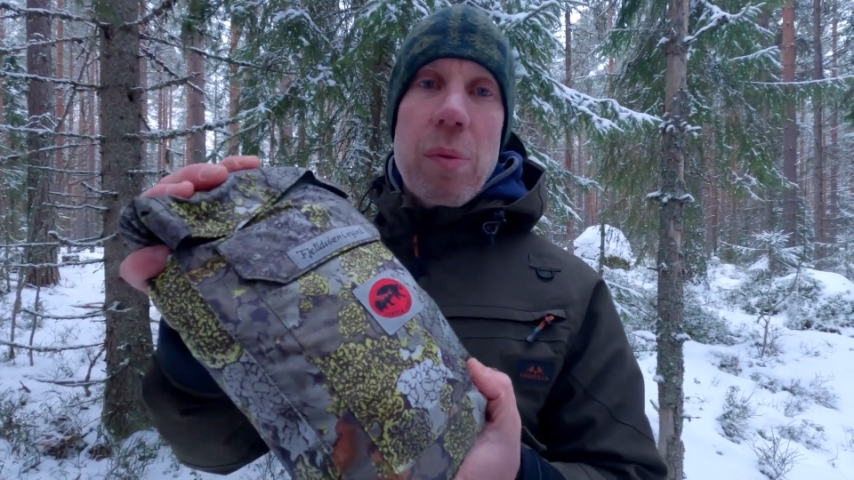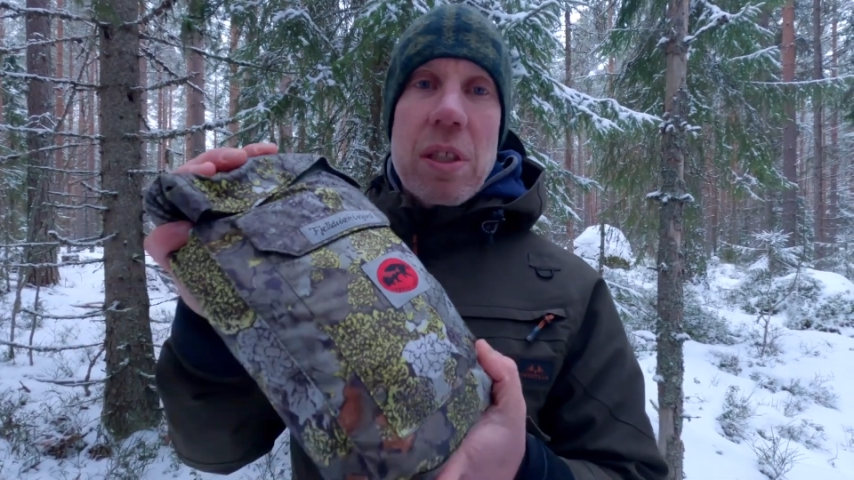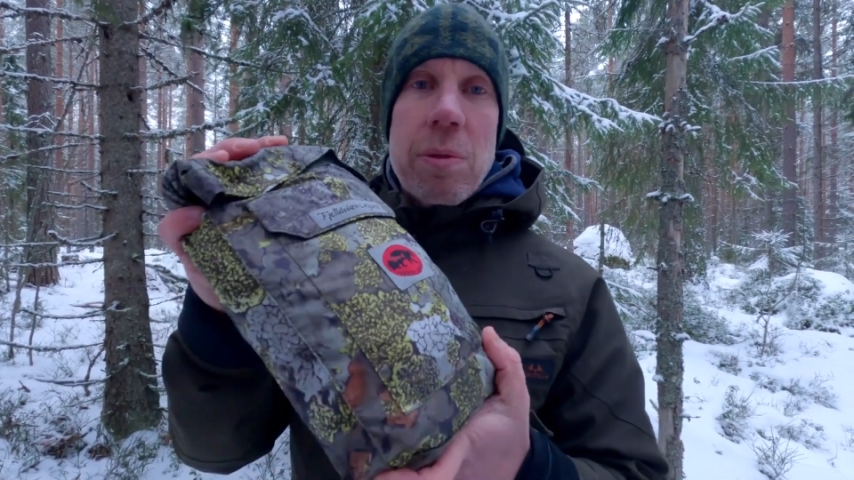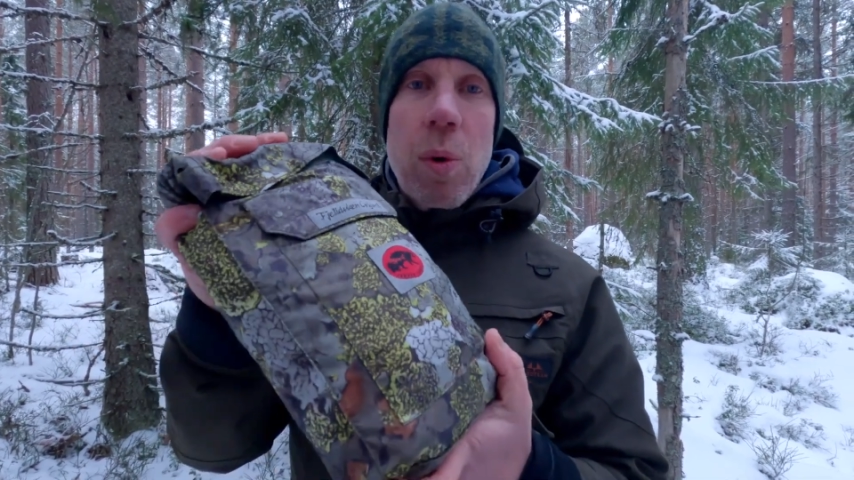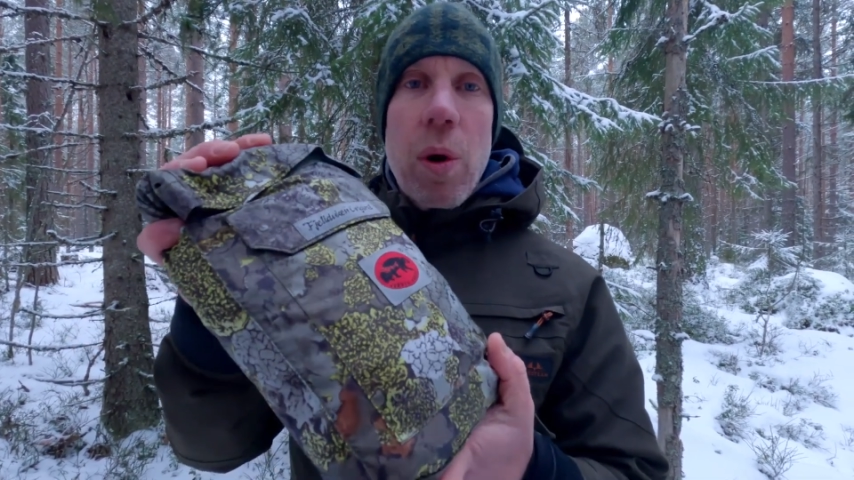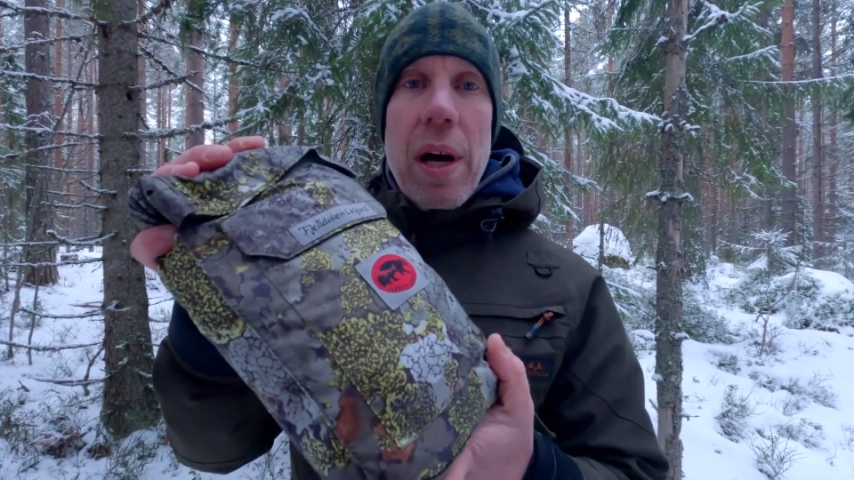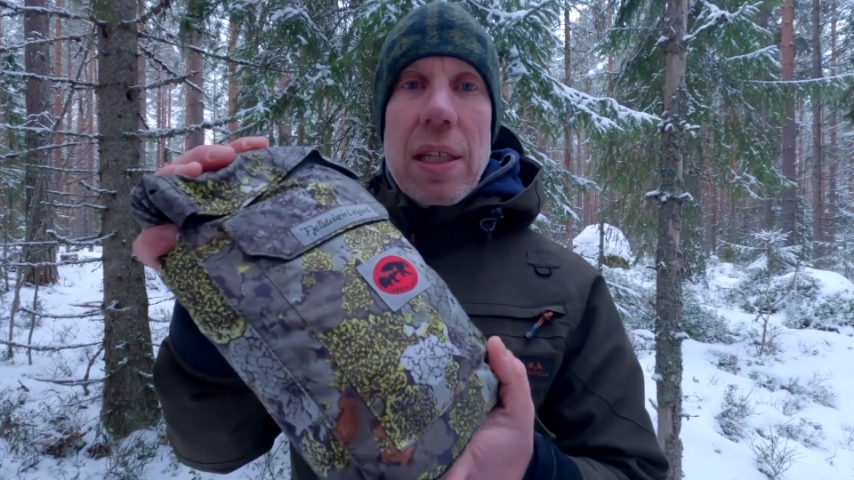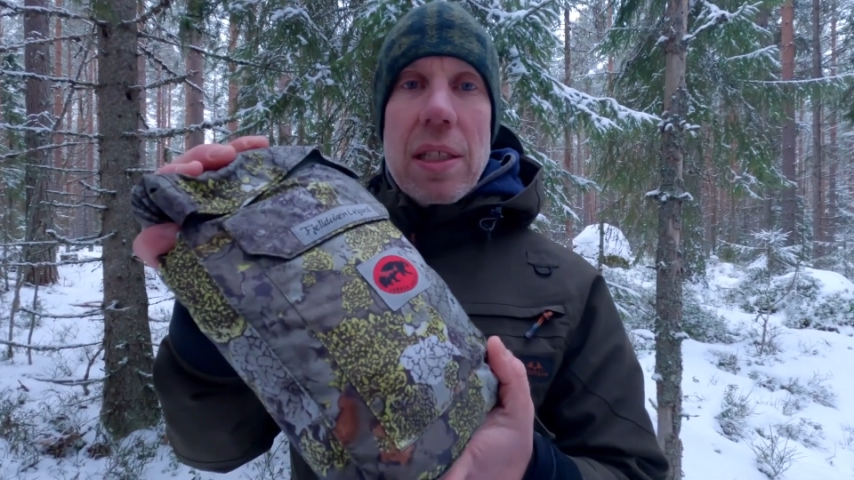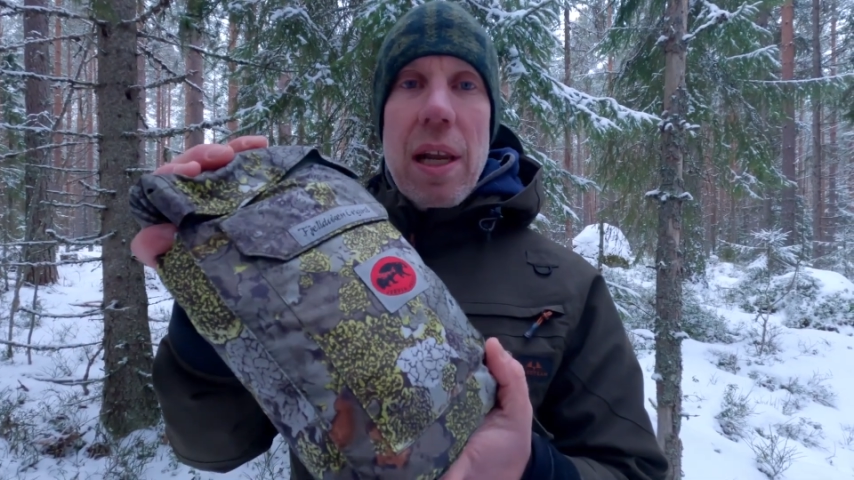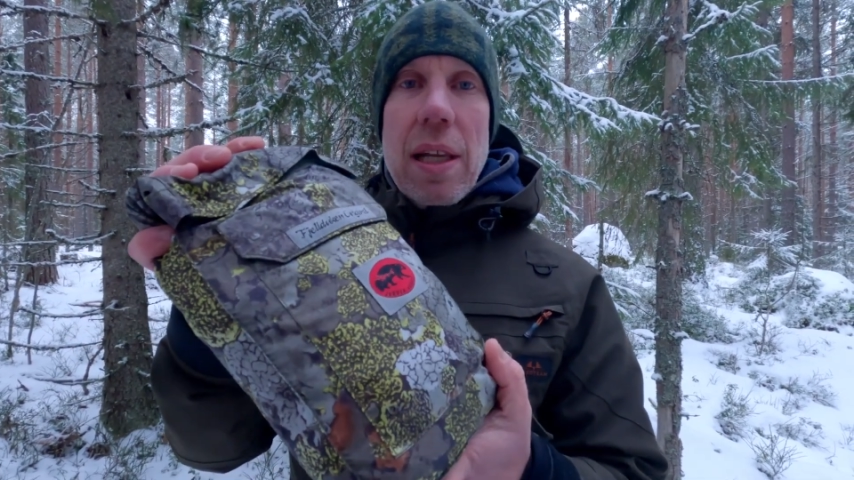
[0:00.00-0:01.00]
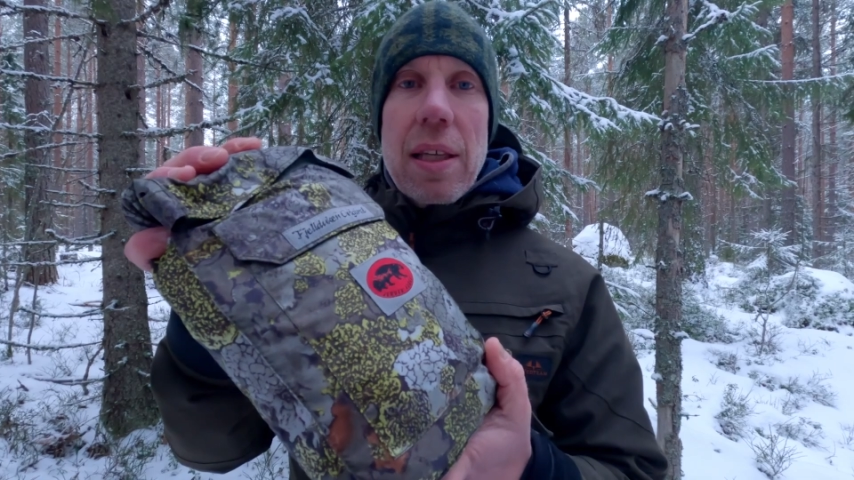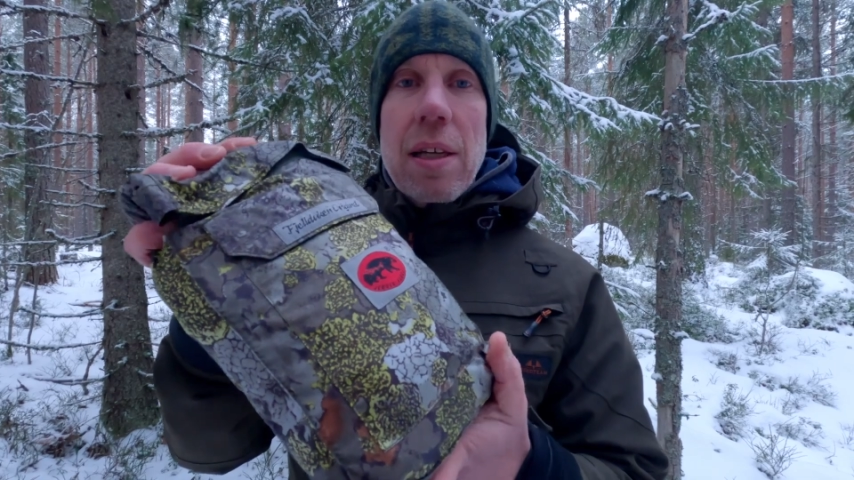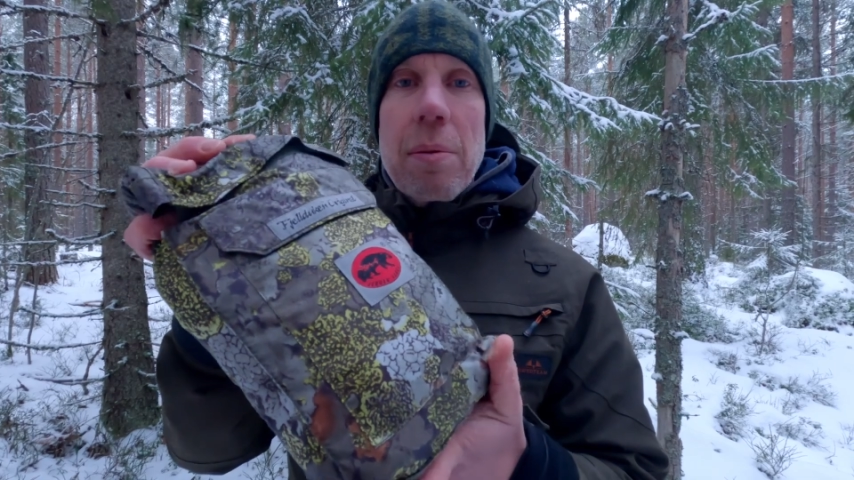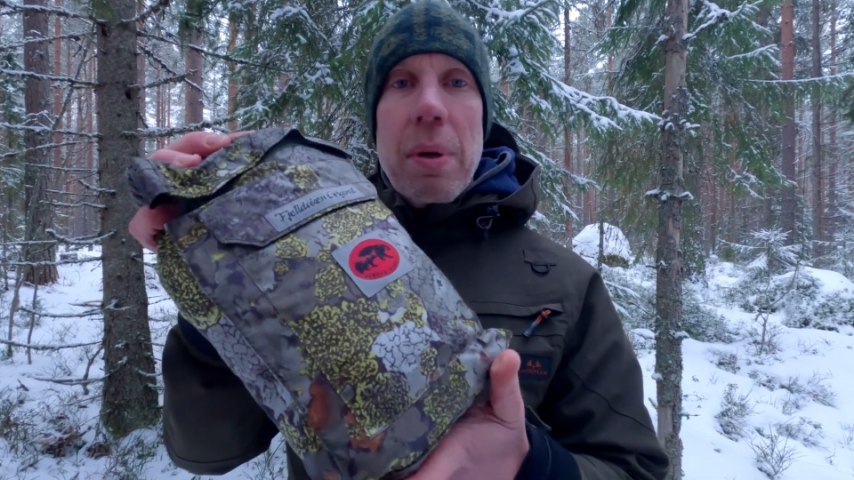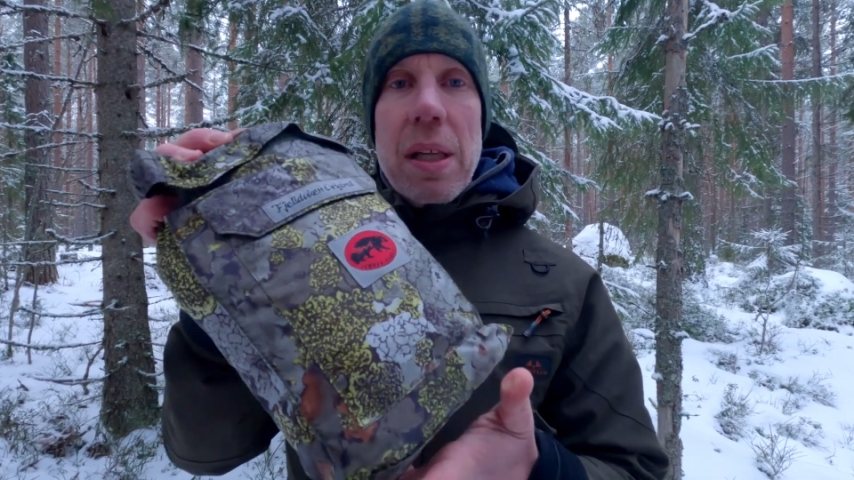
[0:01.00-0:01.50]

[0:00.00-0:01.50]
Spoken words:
which is more isolated,